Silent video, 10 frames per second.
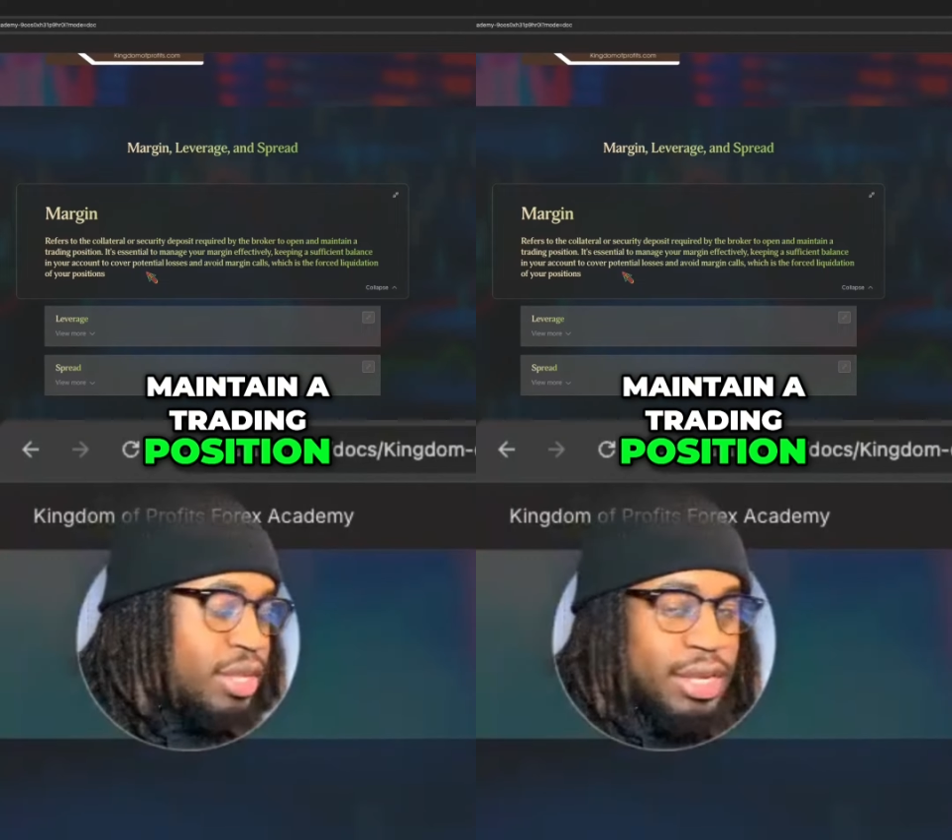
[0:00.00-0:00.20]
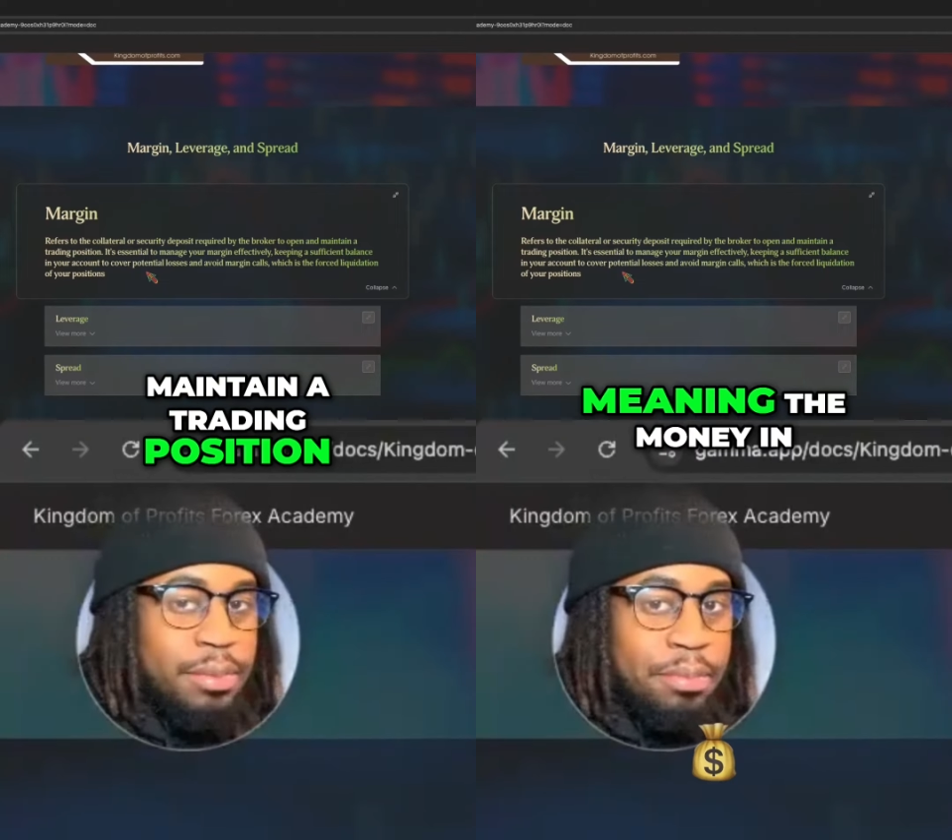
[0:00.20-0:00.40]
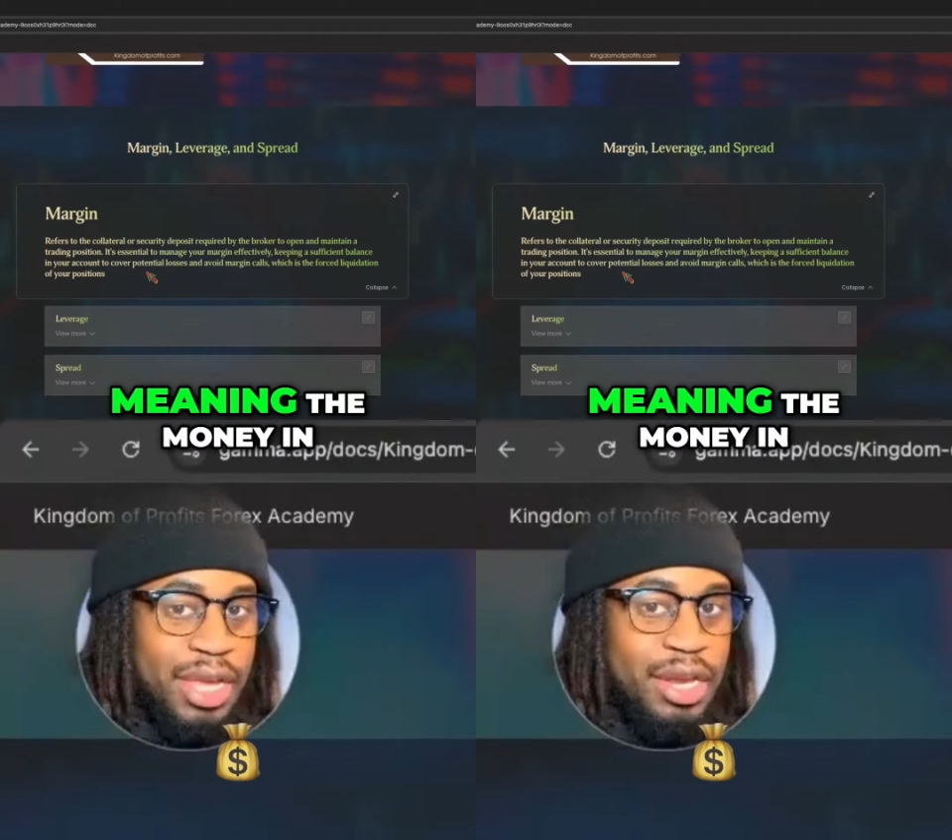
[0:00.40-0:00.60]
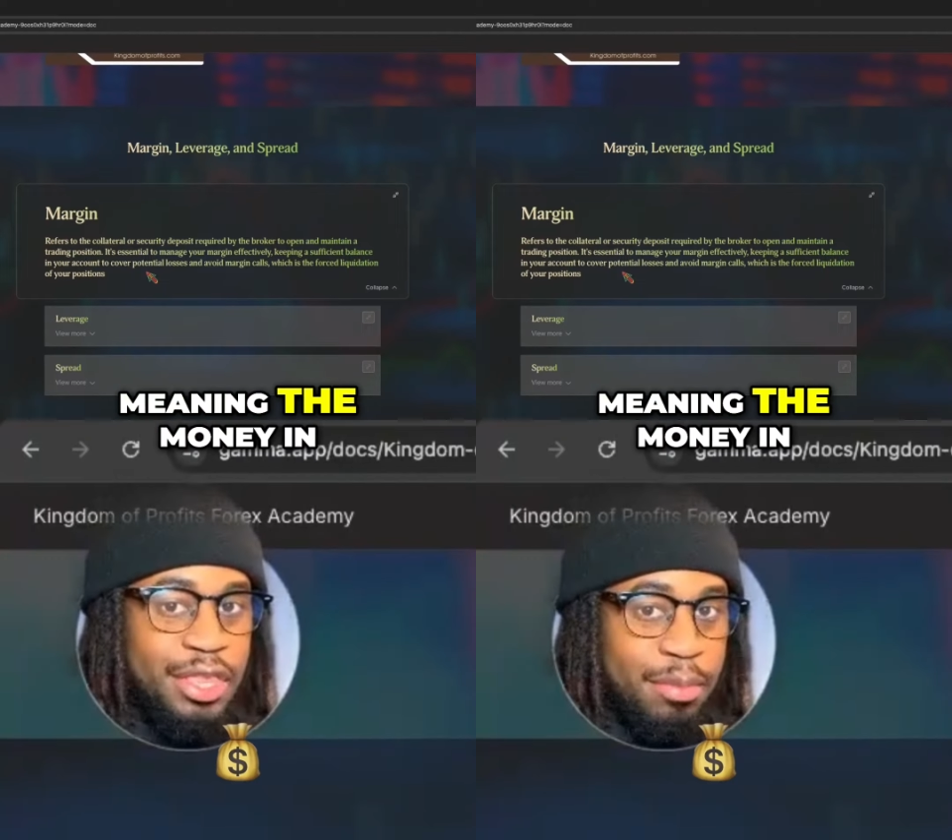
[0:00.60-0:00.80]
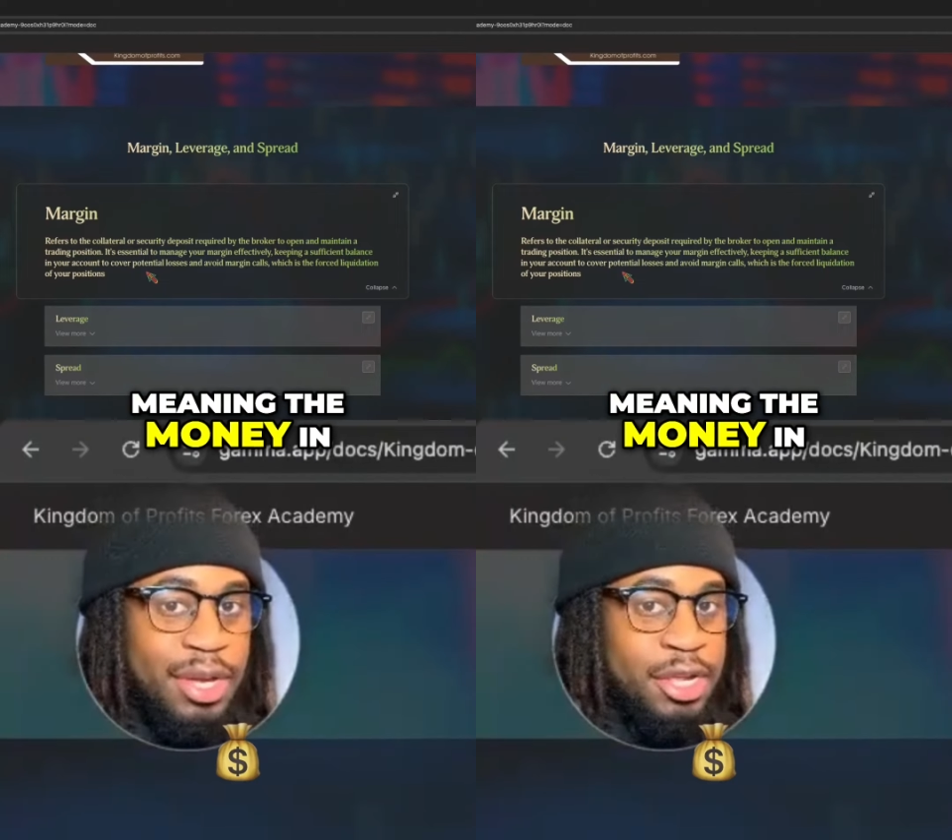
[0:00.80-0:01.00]
meaning the
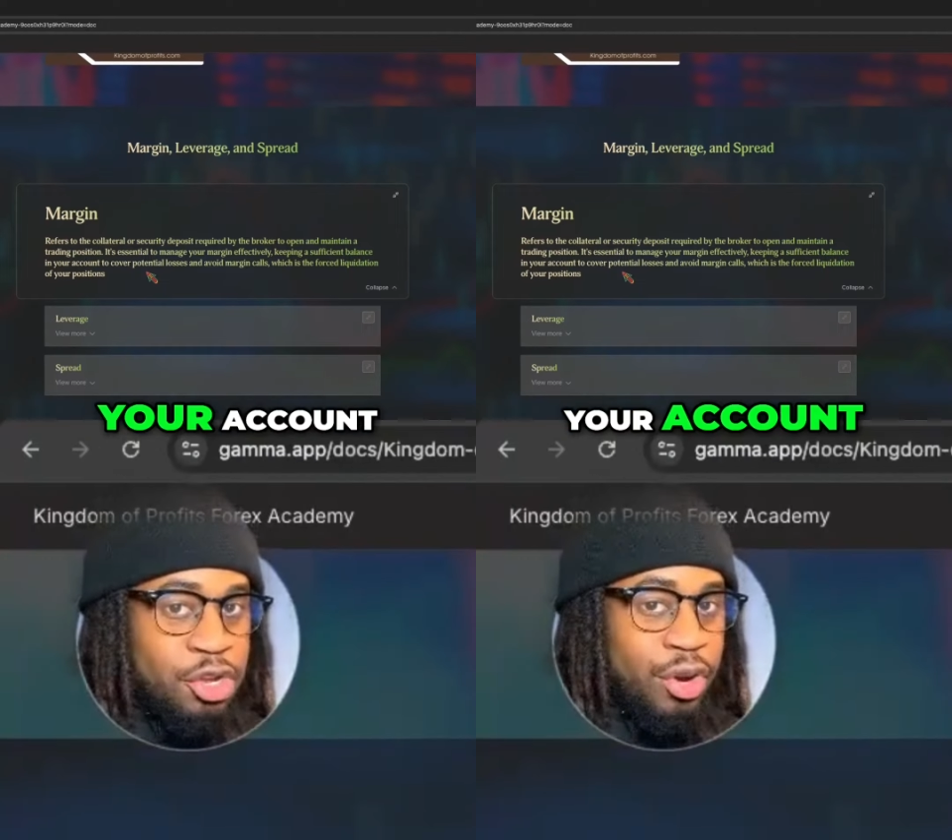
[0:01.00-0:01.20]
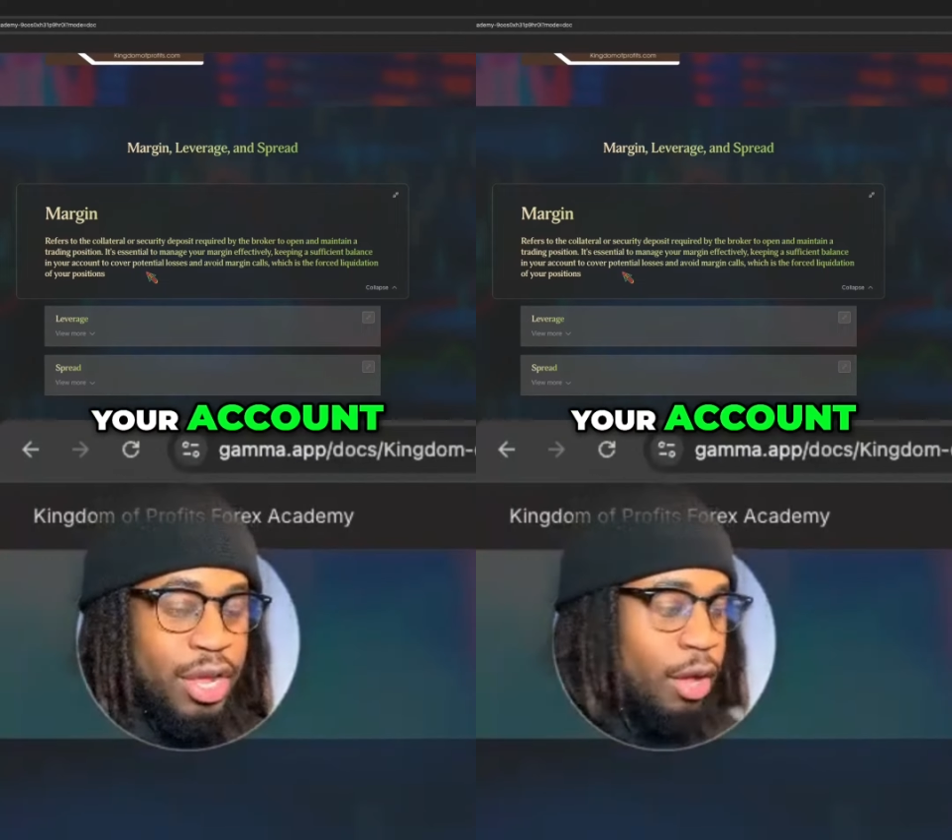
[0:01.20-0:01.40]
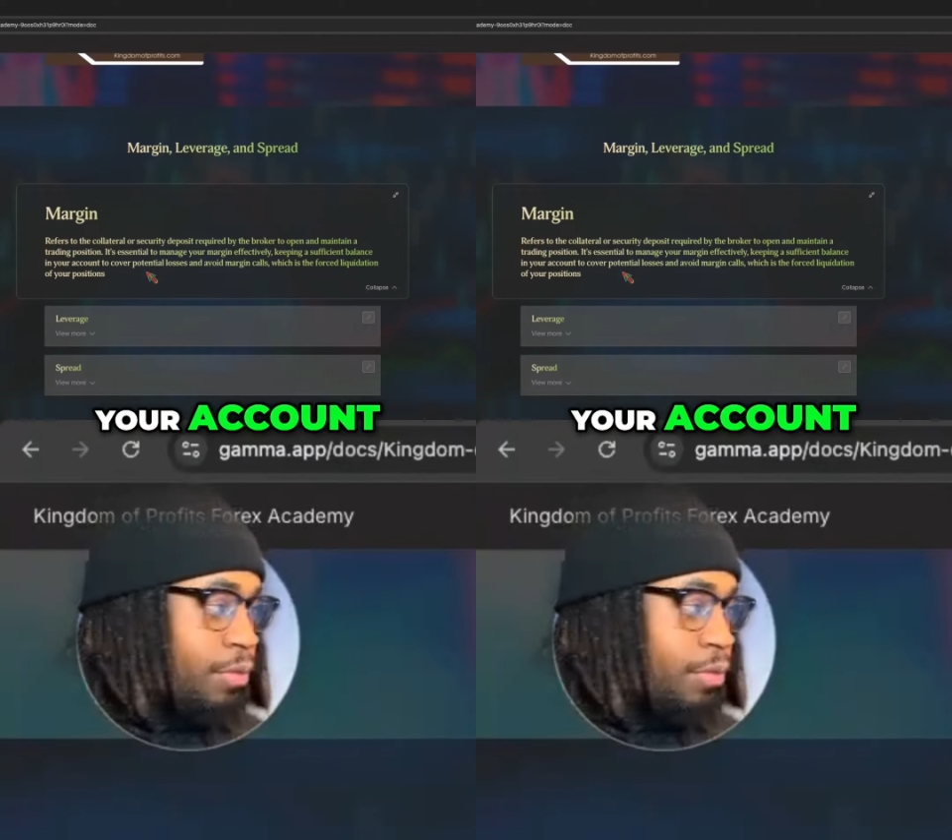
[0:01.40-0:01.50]
money in your account.